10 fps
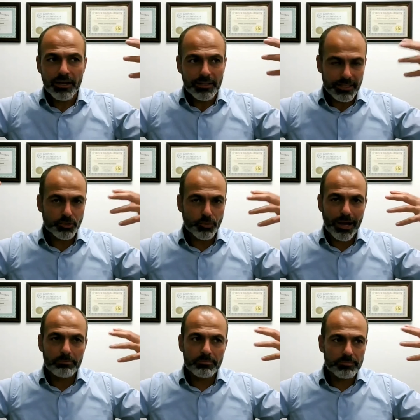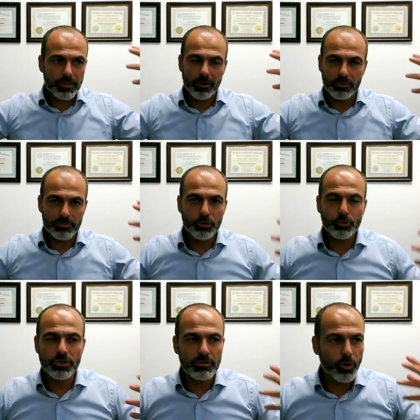that's why I'm,
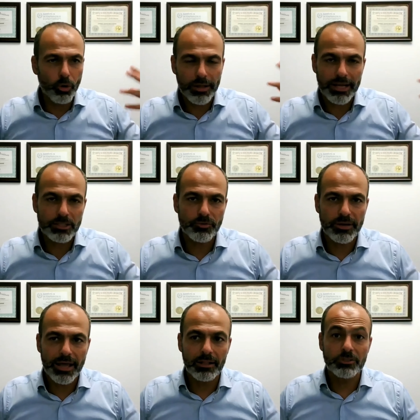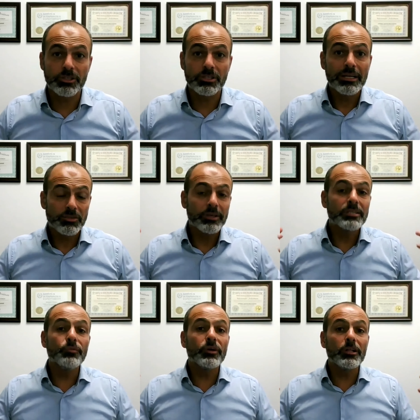using all kinds of analogies. It's very
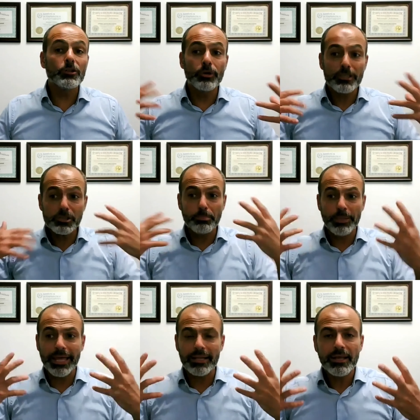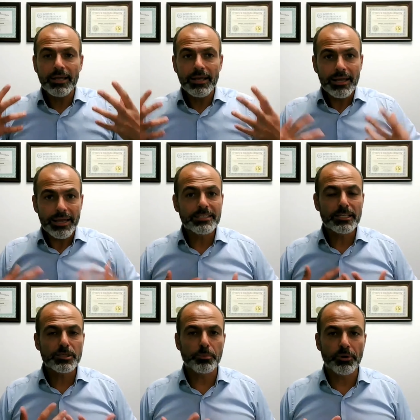difficult to explain. It's
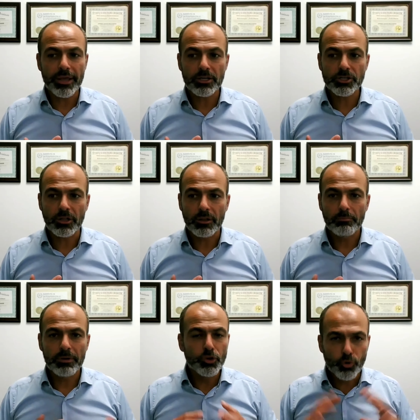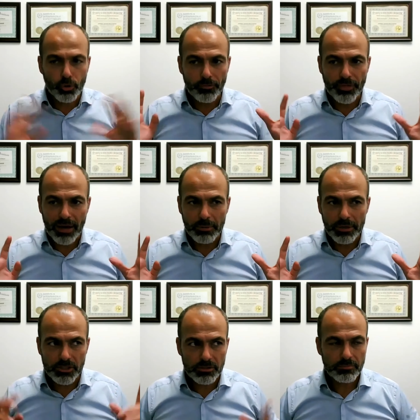experiential. But the rule of thumb
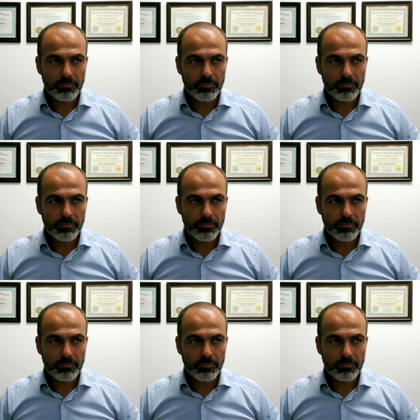is,